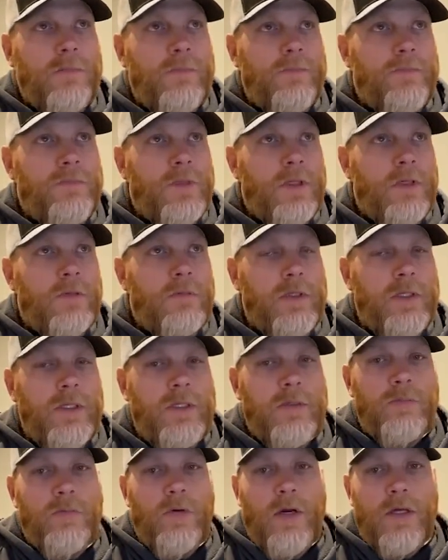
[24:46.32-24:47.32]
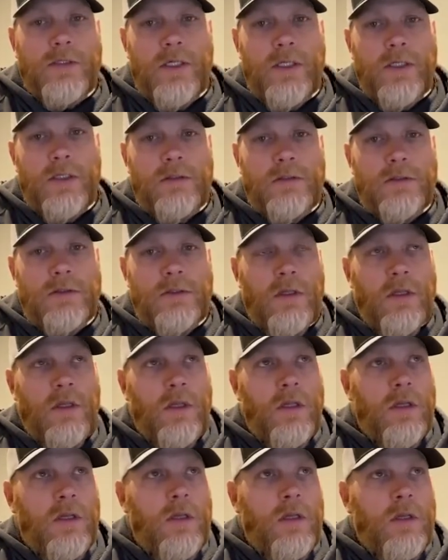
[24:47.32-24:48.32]
the completed project, because
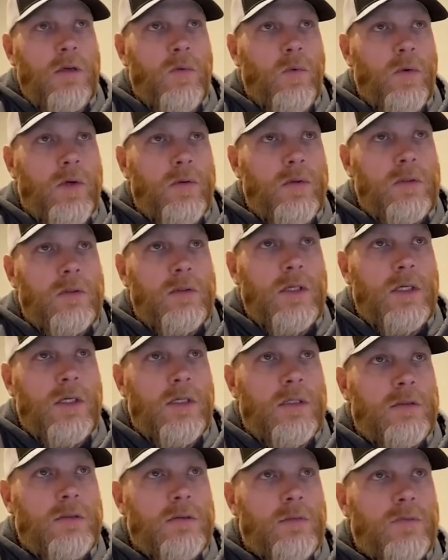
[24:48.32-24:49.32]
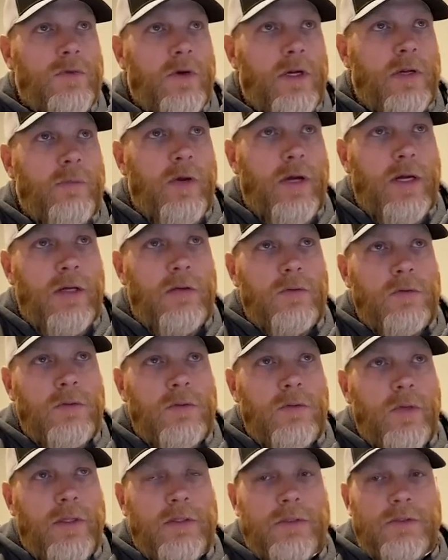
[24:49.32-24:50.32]
we were very proud with the
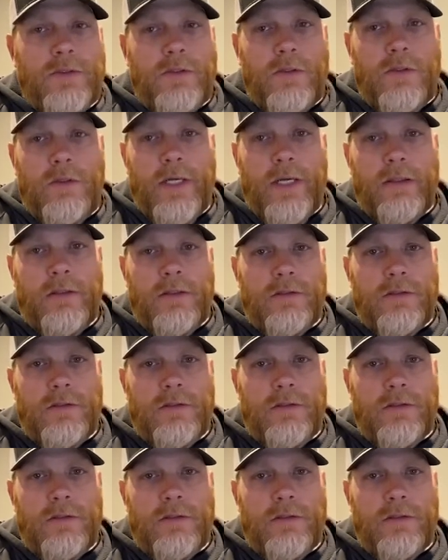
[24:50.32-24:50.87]
way this turned out.